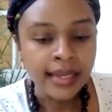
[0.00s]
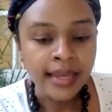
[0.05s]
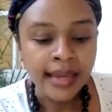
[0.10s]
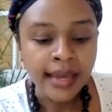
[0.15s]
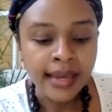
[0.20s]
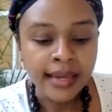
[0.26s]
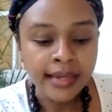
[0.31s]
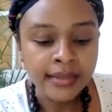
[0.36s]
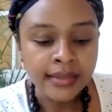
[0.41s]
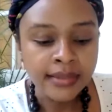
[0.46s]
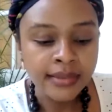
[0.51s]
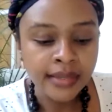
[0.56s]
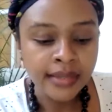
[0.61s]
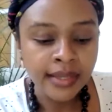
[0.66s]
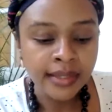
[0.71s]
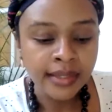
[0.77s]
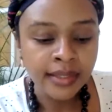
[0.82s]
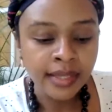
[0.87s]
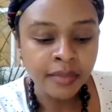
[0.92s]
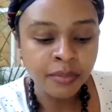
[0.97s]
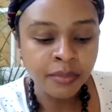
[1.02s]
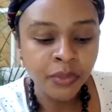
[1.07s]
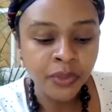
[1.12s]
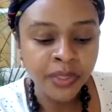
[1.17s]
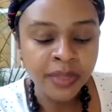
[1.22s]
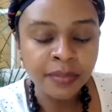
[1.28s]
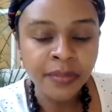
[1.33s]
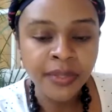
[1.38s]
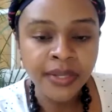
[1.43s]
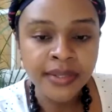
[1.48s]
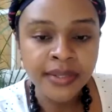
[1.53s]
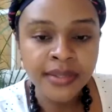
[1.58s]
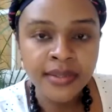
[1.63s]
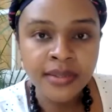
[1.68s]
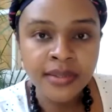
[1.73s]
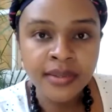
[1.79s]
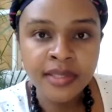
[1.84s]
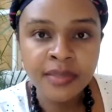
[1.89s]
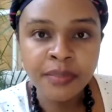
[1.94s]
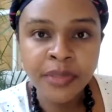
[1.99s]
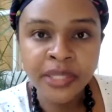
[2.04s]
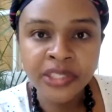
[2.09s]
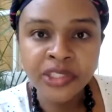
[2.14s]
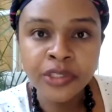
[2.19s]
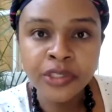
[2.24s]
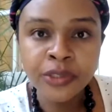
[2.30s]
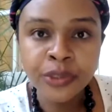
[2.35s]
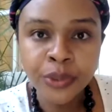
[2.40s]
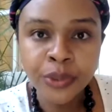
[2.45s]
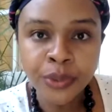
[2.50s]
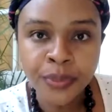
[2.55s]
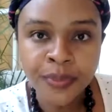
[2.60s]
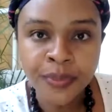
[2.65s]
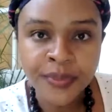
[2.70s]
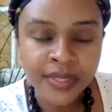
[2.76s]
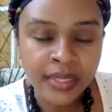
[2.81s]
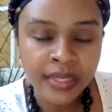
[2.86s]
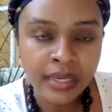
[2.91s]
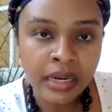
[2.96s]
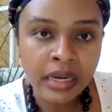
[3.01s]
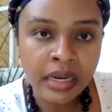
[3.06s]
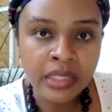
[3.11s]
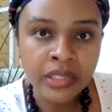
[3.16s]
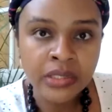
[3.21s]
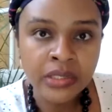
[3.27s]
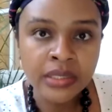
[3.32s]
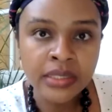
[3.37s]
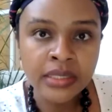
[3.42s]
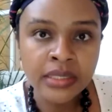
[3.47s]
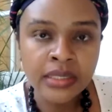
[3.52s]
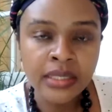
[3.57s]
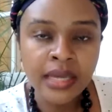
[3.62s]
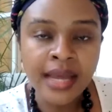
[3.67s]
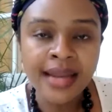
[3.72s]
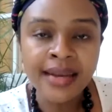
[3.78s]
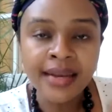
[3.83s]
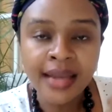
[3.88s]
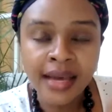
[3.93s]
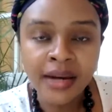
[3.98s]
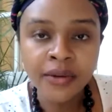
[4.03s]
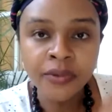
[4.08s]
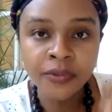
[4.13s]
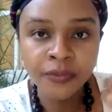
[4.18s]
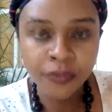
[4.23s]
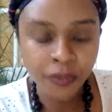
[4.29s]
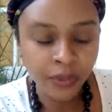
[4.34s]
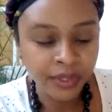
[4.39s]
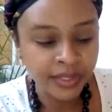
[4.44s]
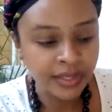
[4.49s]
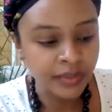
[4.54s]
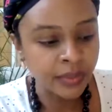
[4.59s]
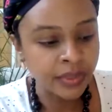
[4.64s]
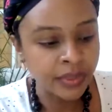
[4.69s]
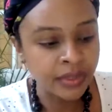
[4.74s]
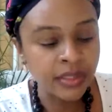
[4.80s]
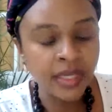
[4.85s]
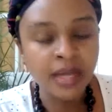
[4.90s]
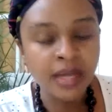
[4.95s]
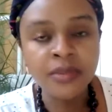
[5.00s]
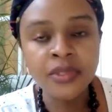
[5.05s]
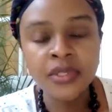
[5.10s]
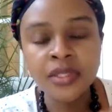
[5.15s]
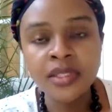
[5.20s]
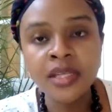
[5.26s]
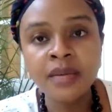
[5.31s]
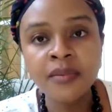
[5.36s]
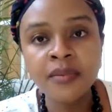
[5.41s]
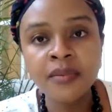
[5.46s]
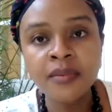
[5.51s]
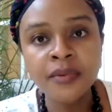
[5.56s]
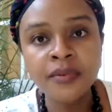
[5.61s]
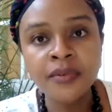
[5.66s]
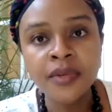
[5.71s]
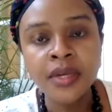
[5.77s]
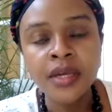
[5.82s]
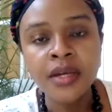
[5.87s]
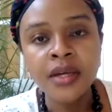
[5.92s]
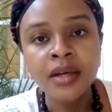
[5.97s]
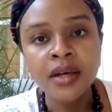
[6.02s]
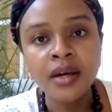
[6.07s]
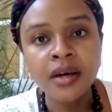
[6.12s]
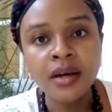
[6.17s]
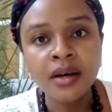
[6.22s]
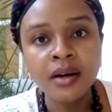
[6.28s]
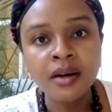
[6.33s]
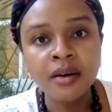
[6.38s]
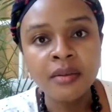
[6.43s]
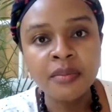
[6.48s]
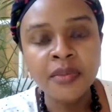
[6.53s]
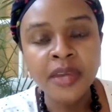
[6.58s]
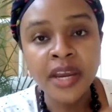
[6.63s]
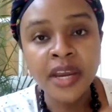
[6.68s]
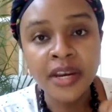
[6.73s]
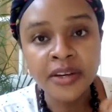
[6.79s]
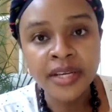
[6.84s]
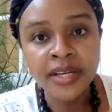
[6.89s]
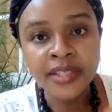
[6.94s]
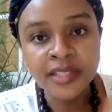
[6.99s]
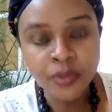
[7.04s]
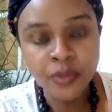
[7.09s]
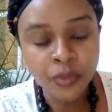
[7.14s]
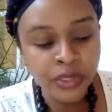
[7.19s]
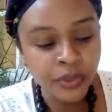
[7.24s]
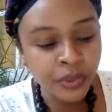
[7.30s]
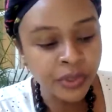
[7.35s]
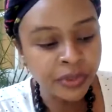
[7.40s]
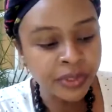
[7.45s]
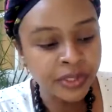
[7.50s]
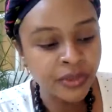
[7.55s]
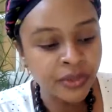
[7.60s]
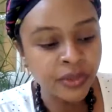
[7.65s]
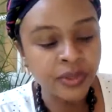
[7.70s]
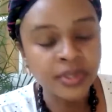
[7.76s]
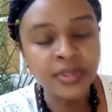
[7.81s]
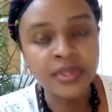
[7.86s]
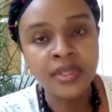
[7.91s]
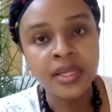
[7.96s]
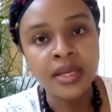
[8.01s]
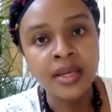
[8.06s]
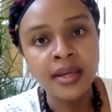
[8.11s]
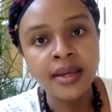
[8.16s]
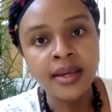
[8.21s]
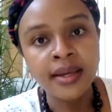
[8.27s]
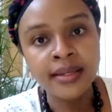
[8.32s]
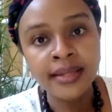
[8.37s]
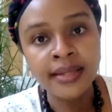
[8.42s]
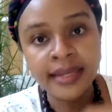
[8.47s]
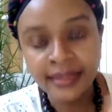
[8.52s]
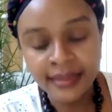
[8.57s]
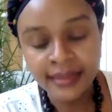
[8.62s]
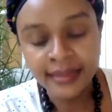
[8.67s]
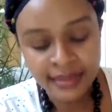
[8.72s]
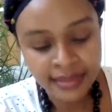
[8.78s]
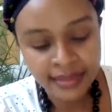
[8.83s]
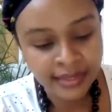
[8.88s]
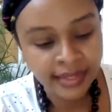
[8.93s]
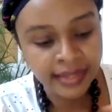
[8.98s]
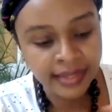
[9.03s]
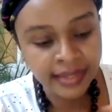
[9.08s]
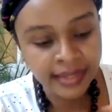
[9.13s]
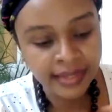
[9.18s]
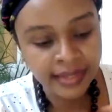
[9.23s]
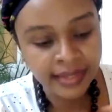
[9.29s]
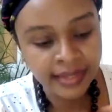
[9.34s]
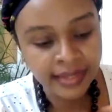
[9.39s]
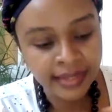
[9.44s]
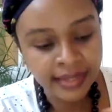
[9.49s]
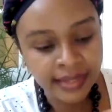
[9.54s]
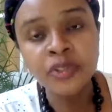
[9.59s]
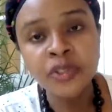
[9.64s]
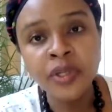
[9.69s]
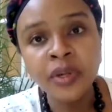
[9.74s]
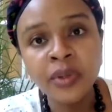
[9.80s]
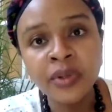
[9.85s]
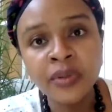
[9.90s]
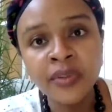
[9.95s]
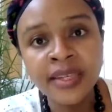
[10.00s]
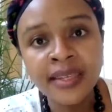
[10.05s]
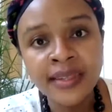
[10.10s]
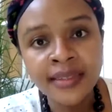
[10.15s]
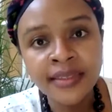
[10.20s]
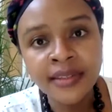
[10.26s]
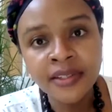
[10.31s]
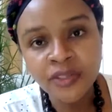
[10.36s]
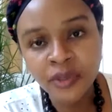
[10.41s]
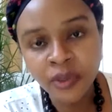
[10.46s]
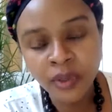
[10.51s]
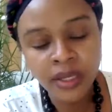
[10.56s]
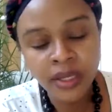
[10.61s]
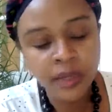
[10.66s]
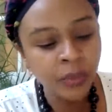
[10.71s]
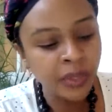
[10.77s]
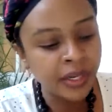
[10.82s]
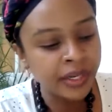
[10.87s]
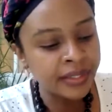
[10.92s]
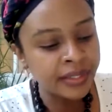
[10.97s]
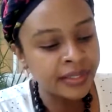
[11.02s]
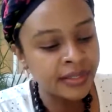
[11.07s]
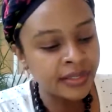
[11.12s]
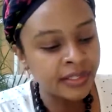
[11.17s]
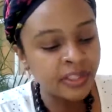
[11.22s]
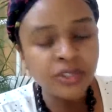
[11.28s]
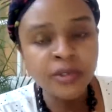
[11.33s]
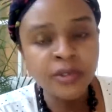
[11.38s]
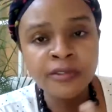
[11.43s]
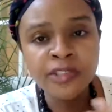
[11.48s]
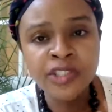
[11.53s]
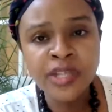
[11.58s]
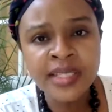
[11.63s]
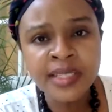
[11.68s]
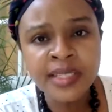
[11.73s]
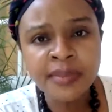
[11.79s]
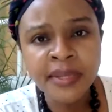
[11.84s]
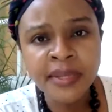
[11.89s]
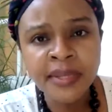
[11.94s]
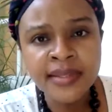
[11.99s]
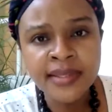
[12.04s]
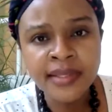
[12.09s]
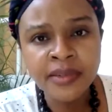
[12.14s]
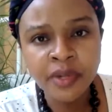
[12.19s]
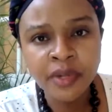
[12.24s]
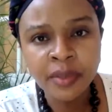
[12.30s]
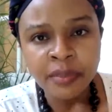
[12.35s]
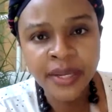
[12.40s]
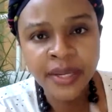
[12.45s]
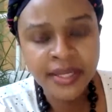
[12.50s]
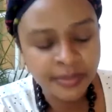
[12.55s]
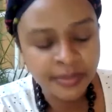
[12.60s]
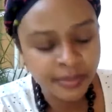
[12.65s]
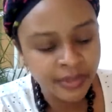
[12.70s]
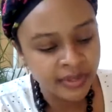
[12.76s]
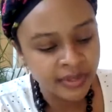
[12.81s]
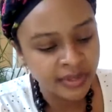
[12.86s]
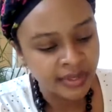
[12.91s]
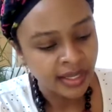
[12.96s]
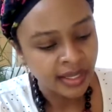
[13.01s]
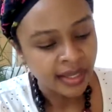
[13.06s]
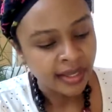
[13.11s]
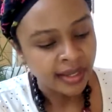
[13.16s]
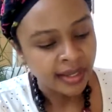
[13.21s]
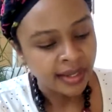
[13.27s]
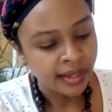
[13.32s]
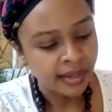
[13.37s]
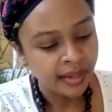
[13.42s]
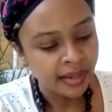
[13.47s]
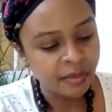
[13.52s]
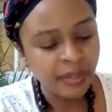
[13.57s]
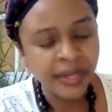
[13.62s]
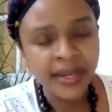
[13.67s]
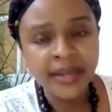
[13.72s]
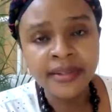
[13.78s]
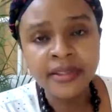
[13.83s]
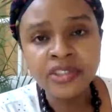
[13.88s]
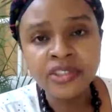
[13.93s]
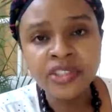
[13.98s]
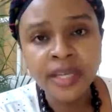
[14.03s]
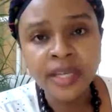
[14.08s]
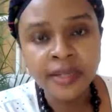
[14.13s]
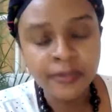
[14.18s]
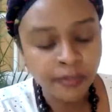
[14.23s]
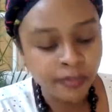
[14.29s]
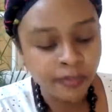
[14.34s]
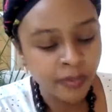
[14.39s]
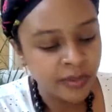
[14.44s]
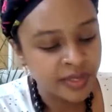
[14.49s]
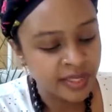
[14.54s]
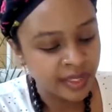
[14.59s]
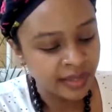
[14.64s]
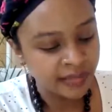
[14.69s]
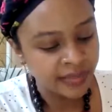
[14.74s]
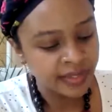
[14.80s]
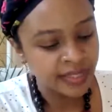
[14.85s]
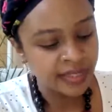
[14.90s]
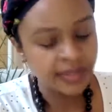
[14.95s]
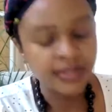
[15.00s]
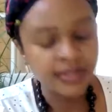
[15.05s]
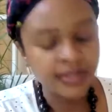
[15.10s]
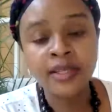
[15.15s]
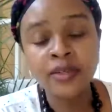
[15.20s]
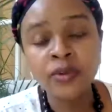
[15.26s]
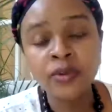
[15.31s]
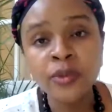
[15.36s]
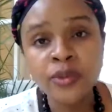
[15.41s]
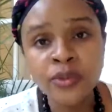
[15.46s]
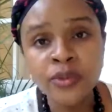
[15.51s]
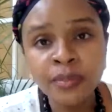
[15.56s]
and put in place these patient groups that are actually a loud voice when it comes to some of the areas in which we resource. And in this case, one of the key things you're all aware is the issue of transplants and reimbursements by NHI for those services, and also